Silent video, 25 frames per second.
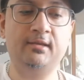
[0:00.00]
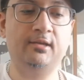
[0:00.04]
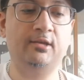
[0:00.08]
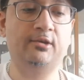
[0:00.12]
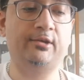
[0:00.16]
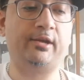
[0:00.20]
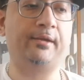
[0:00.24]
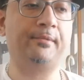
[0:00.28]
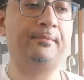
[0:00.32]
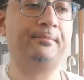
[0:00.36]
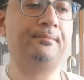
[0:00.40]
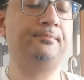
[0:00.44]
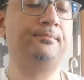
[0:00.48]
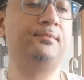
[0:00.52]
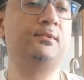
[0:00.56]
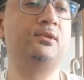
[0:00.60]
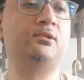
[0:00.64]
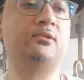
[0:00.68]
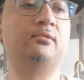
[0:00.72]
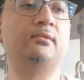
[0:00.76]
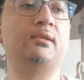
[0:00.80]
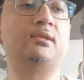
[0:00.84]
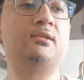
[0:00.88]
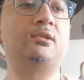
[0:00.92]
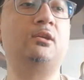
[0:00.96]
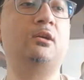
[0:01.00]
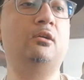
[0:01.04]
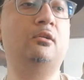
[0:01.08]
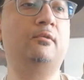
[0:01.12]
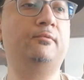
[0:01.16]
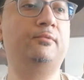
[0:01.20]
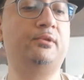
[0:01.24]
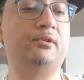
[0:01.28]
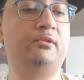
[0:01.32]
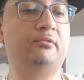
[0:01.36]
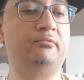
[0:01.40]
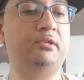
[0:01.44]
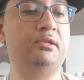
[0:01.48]
Okay, so let's start off
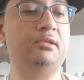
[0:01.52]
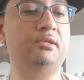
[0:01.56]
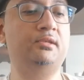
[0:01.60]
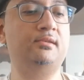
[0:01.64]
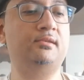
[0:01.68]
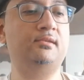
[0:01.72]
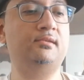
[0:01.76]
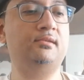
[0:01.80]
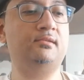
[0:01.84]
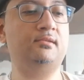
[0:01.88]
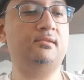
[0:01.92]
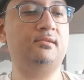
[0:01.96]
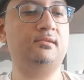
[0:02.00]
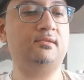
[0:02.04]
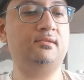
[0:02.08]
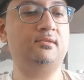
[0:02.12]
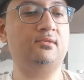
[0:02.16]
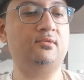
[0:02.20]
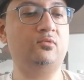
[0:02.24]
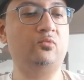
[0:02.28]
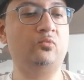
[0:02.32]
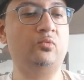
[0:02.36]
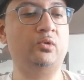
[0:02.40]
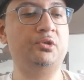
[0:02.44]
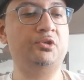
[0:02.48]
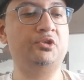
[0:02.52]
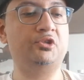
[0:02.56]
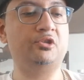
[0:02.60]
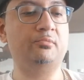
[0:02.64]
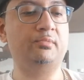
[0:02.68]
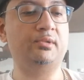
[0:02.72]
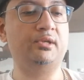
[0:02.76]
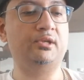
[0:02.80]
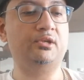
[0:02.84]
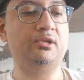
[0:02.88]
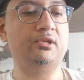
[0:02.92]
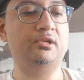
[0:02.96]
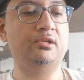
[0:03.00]
with a rinse. One should
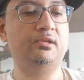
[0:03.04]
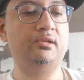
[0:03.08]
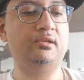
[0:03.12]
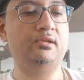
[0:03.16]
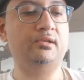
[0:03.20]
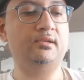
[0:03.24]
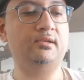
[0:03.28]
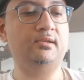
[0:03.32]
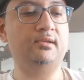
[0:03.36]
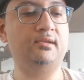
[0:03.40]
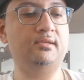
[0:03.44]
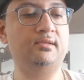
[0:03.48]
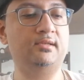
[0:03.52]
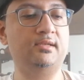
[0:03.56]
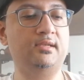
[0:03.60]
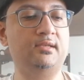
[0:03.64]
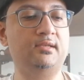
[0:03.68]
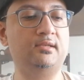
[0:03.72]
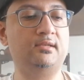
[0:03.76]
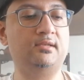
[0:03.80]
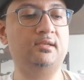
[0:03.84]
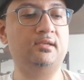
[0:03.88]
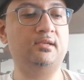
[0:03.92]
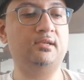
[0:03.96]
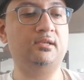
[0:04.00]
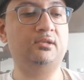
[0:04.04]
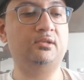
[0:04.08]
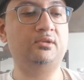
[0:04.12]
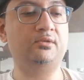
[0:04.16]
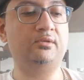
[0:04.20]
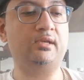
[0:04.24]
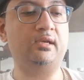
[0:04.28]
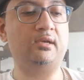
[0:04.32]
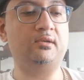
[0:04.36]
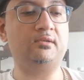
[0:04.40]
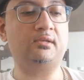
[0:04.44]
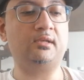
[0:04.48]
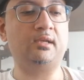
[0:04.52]
be good, since
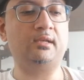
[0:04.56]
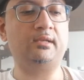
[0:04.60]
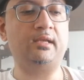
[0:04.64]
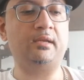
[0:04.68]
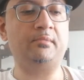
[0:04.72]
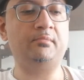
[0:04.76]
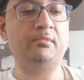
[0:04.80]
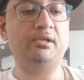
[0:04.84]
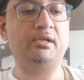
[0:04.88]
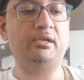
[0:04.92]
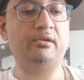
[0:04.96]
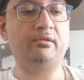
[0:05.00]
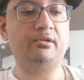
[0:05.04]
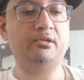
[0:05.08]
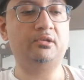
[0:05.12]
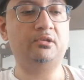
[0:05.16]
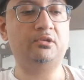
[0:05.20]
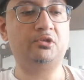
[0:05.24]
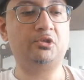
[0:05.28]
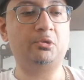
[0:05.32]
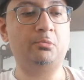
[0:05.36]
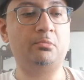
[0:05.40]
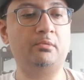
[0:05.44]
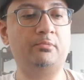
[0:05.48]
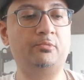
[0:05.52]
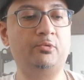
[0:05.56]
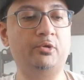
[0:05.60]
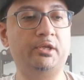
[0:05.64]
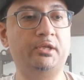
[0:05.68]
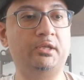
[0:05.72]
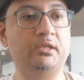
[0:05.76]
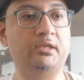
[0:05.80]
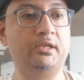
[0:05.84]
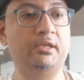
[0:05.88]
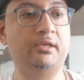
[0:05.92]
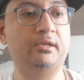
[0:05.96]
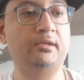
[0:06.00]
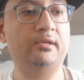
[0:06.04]
2010 material should be pretty
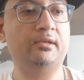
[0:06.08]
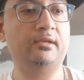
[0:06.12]
clean.